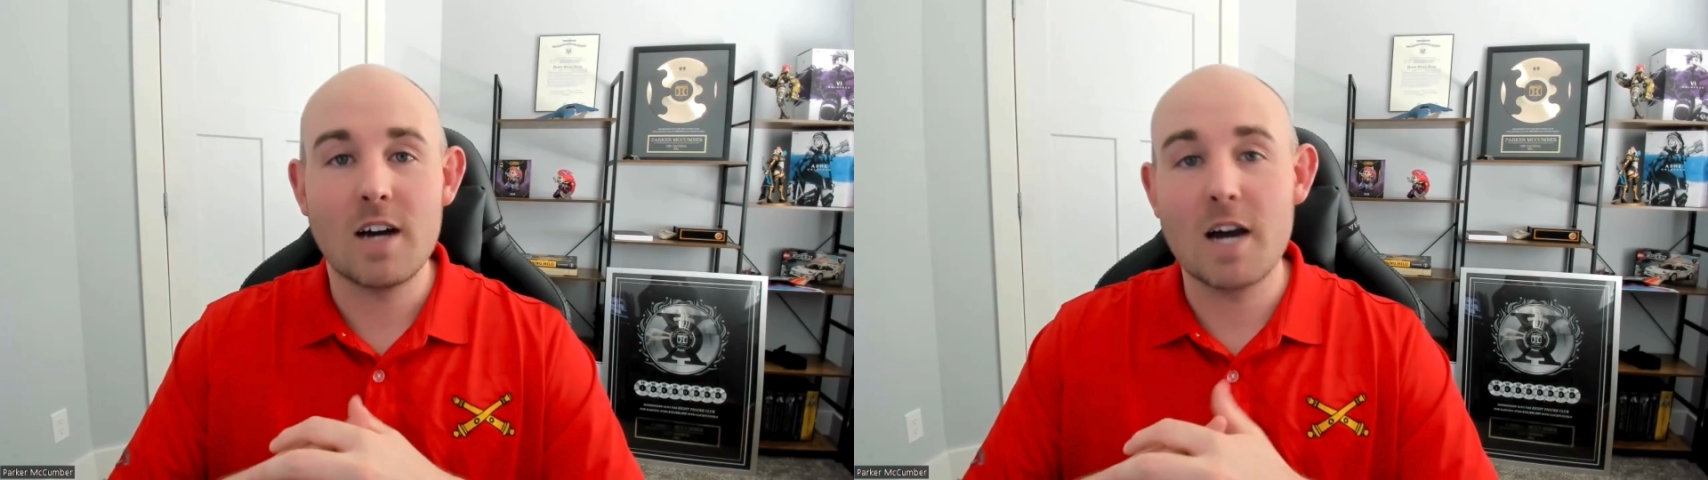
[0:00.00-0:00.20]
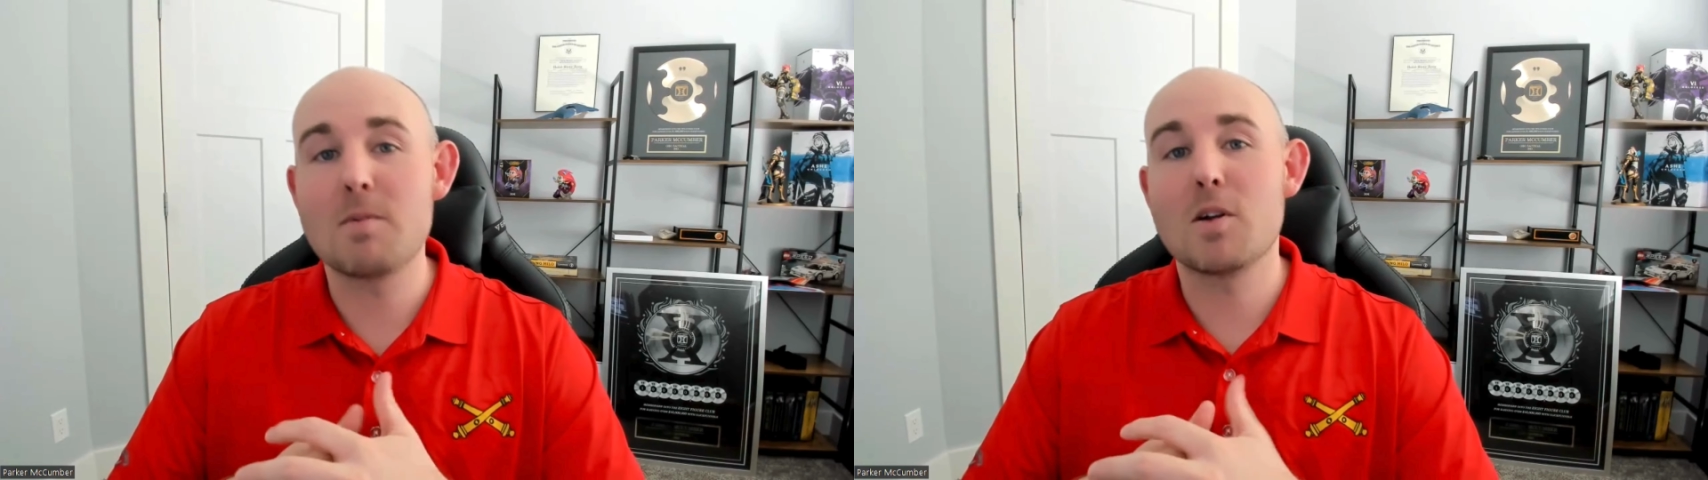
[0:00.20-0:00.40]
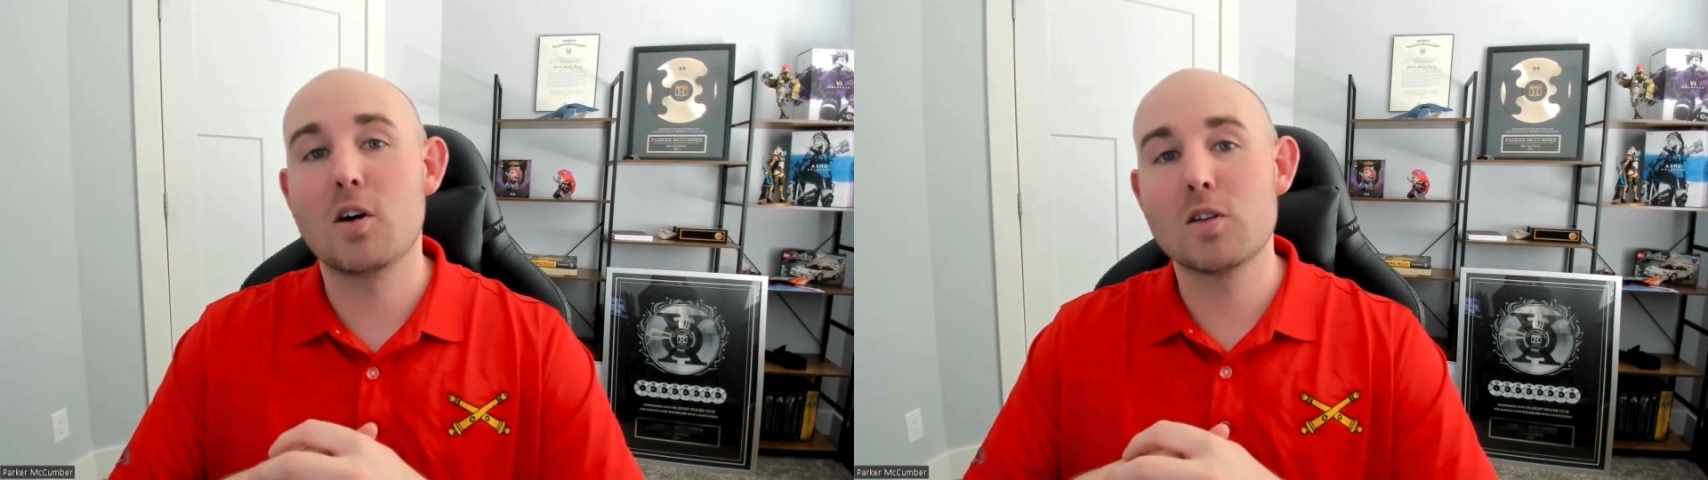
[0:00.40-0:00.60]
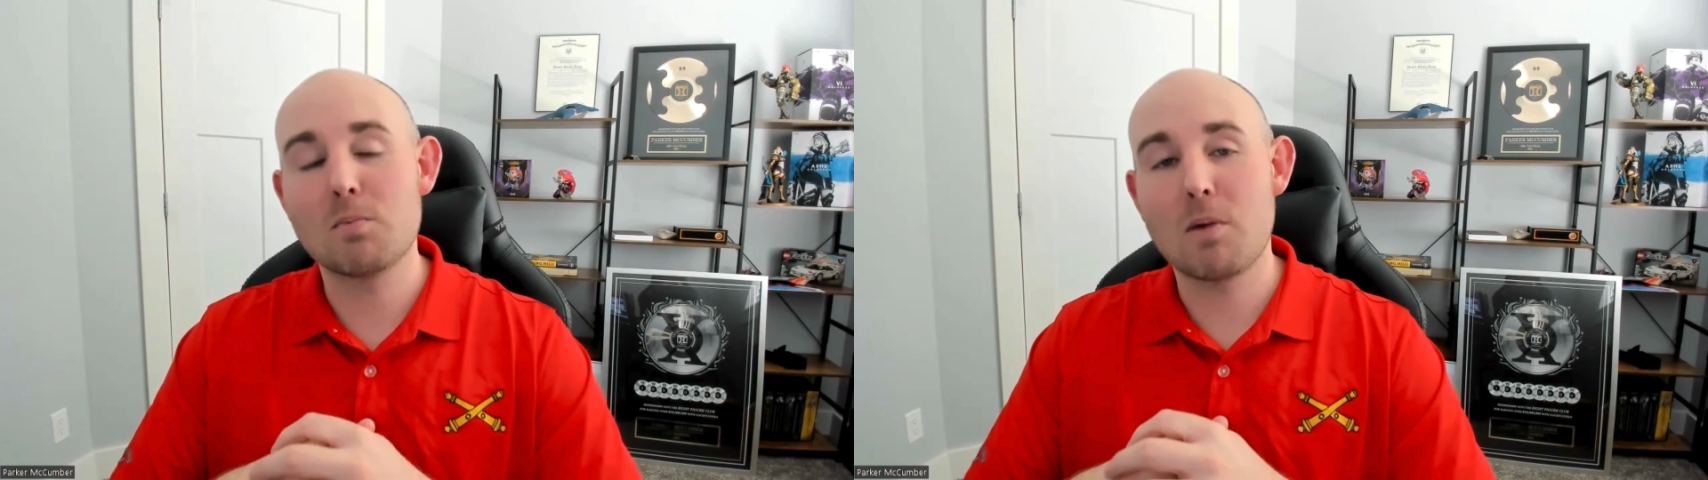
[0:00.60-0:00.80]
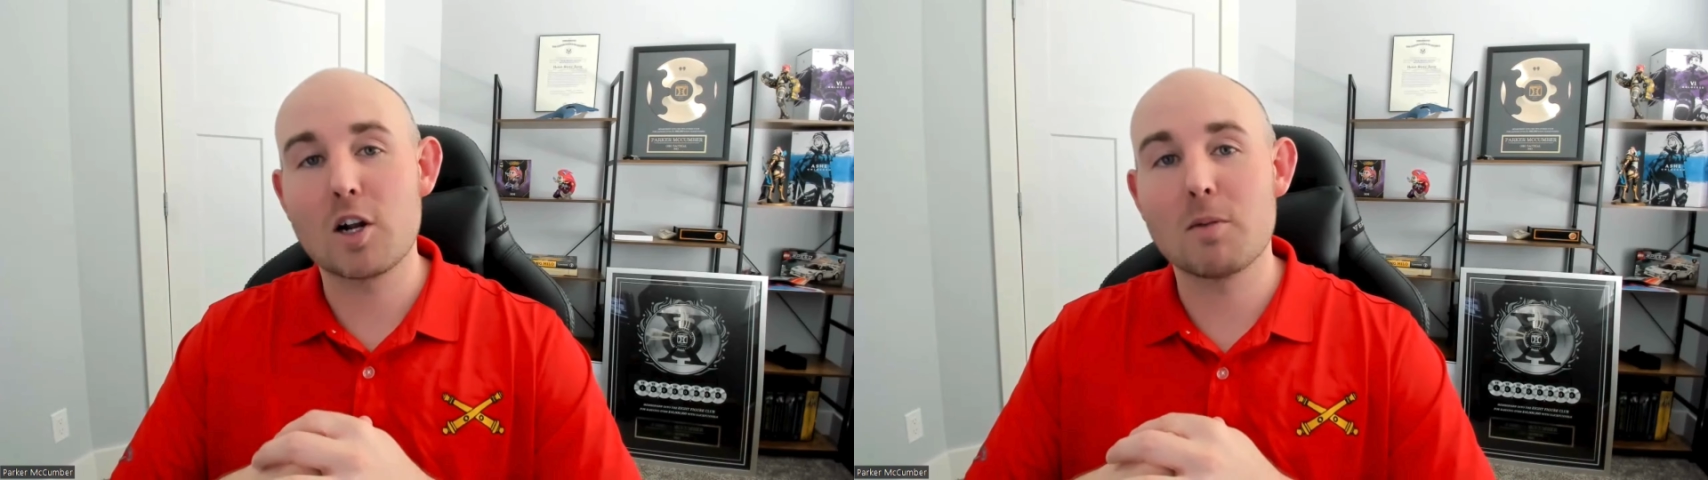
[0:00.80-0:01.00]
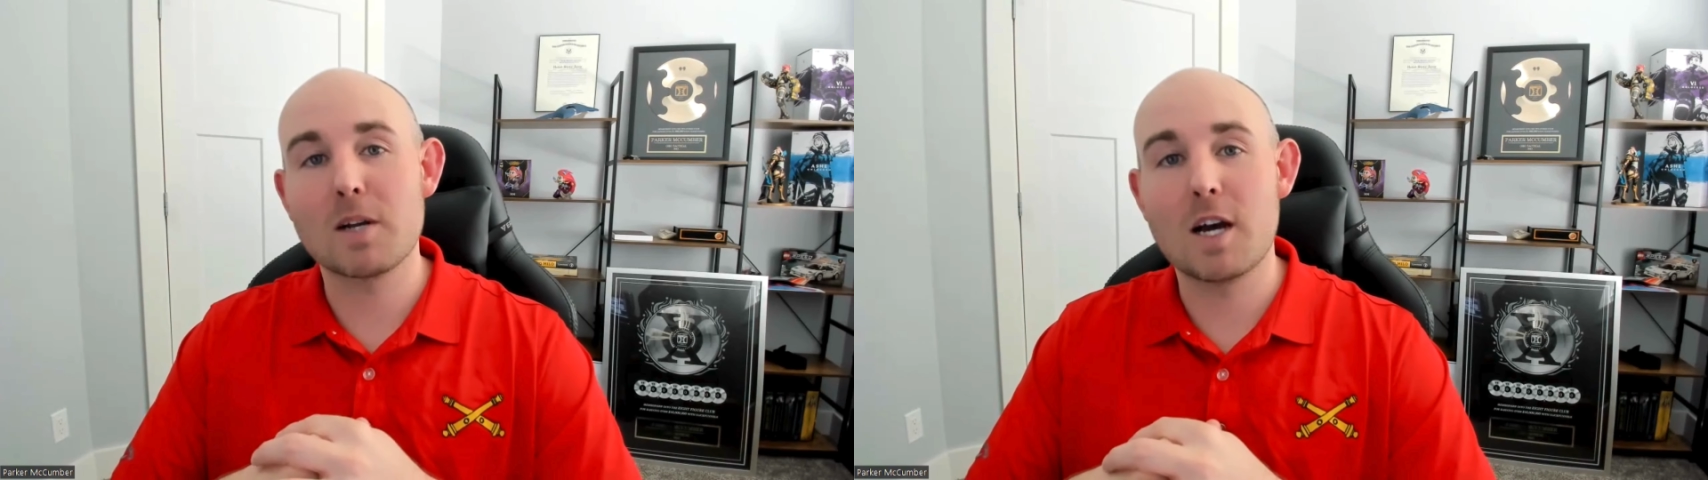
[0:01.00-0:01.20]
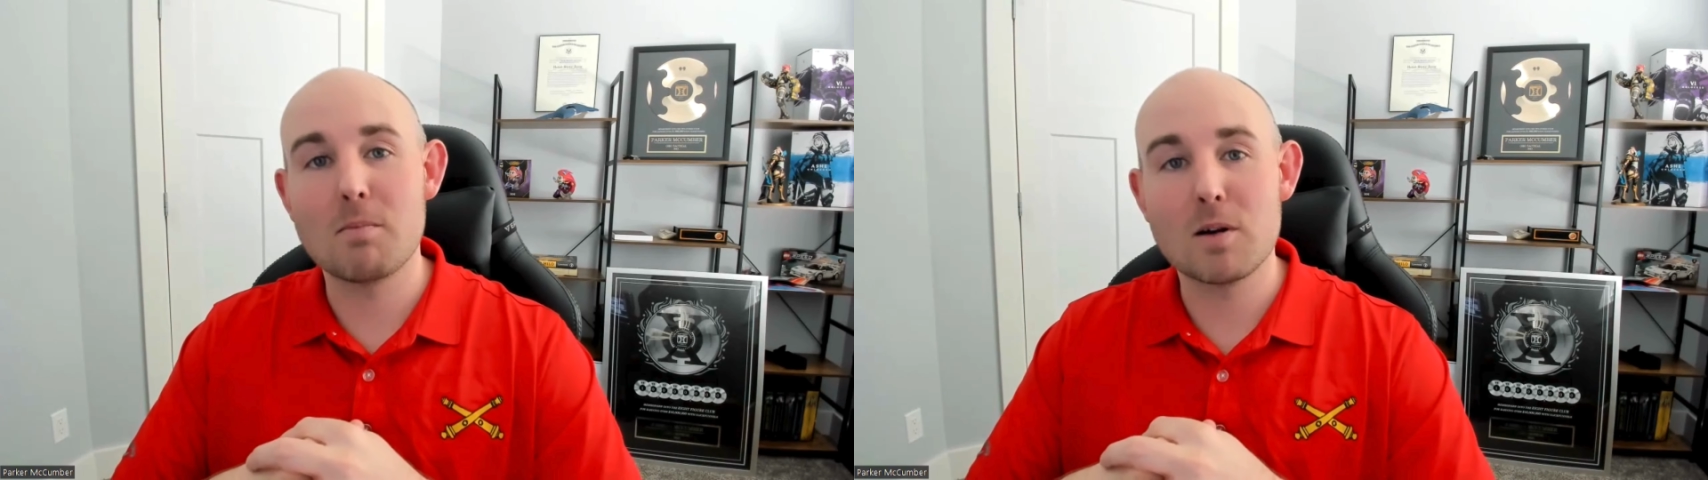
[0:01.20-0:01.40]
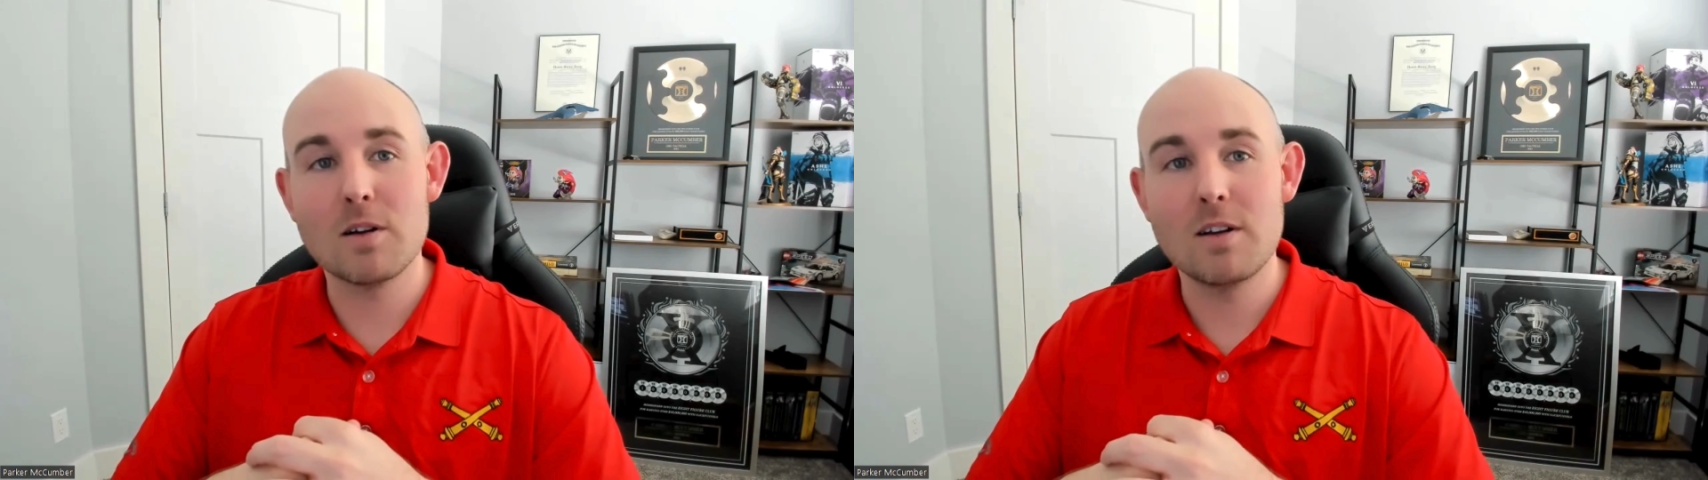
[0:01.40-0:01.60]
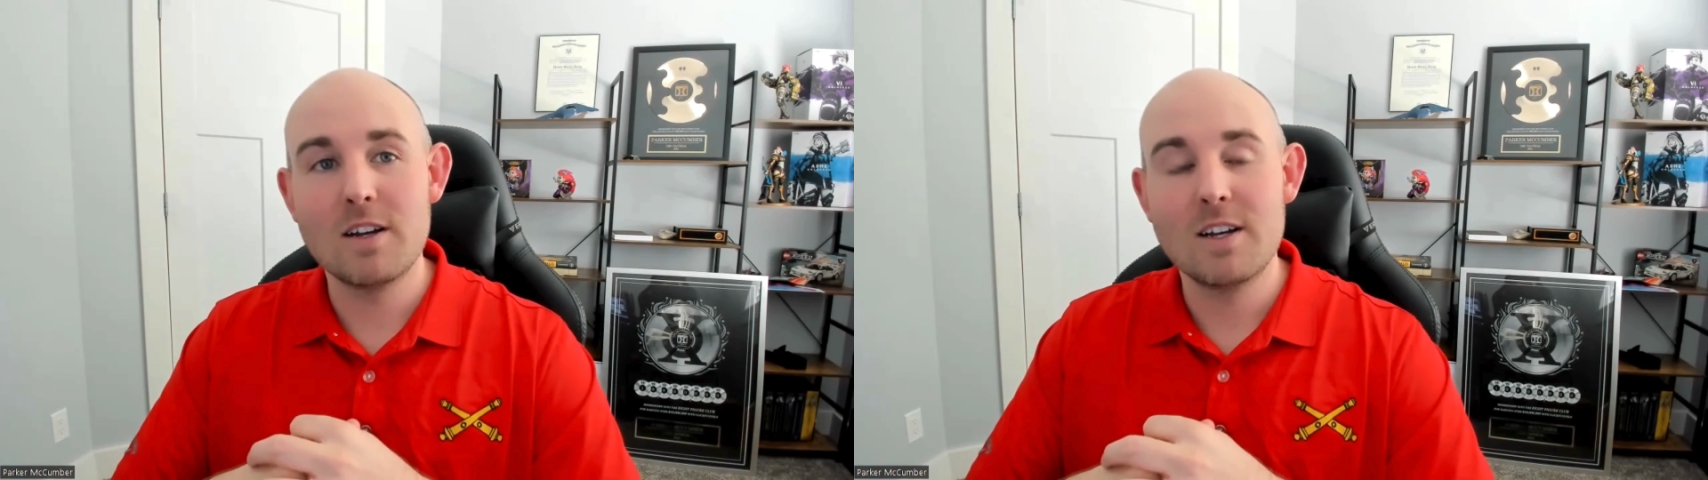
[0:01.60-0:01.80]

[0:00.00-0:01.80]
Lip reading: I'm your host, Parker McCumber,